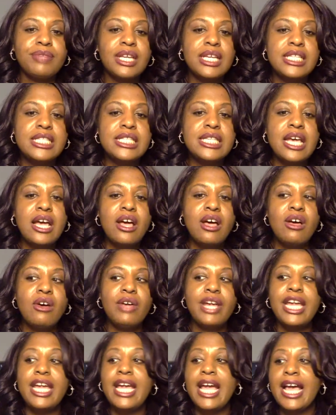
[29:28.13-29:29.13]
So
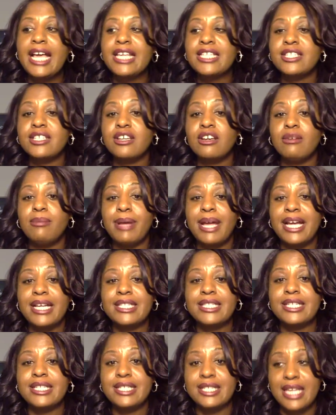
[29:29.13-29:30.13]
he has to go
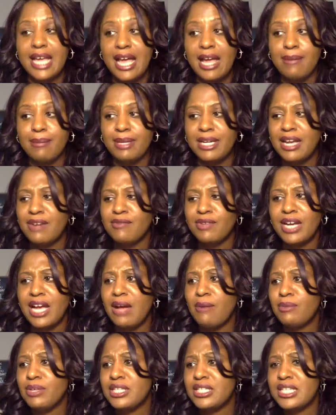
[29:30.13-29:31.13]
back to Simon. I
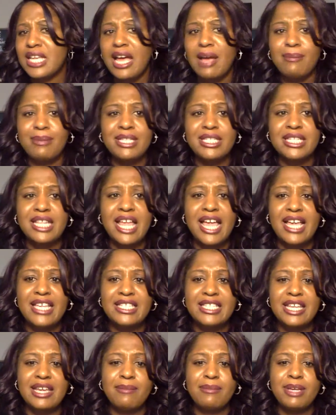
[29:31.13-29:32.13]
forgot what Simon's last
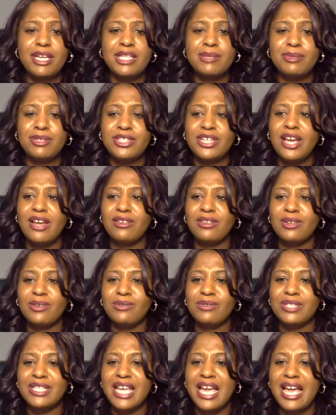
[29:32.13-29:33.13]
name is, but y'all know
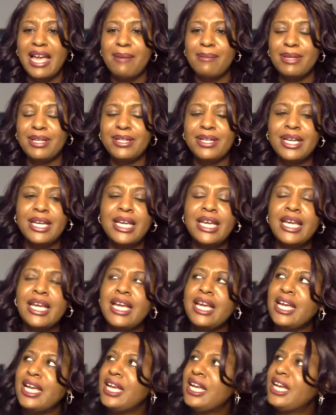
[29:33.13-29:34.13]
Simon.
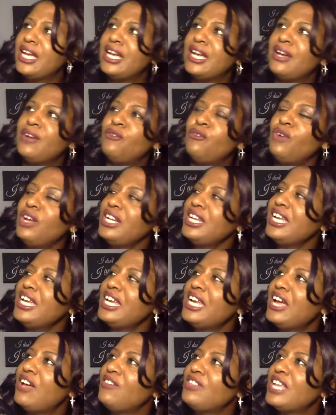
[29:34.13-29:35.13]
Wasn't he
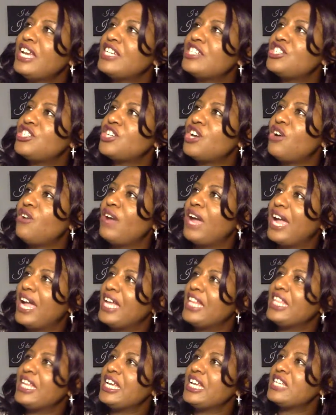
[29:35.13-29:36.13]
on that show
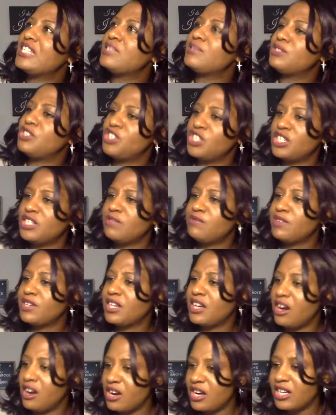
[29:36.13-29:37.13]
Alias with Jennifer
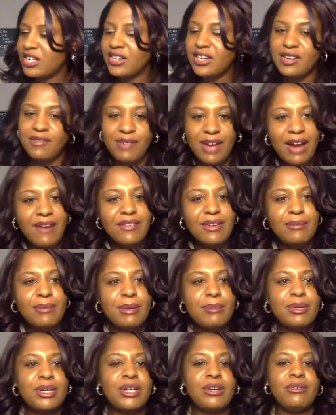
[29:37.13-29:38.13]
Garner, if I
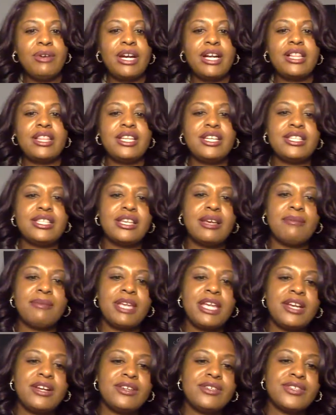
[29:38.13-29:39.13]
remember correctly, some
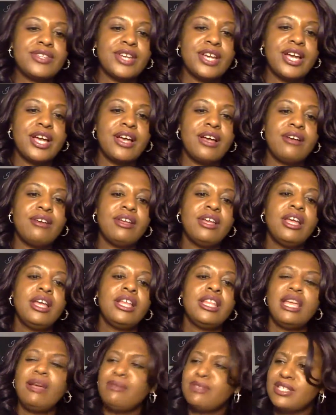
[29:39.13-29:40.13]
years ago?
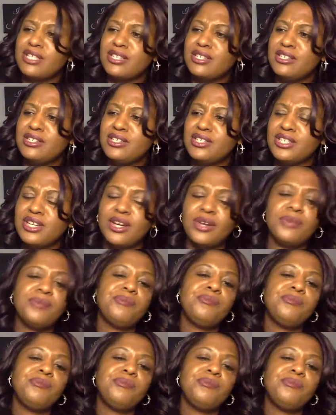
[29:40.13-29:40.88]
That was a good show.